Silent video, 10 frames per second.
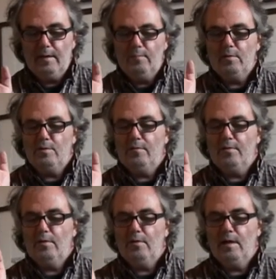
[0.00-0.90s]
whichever
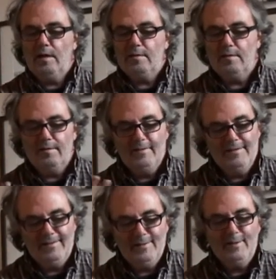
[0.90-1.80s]
you'd like to.
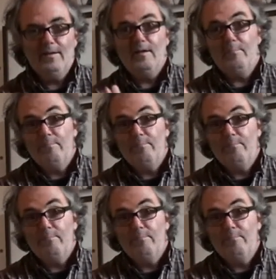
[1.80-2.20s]
I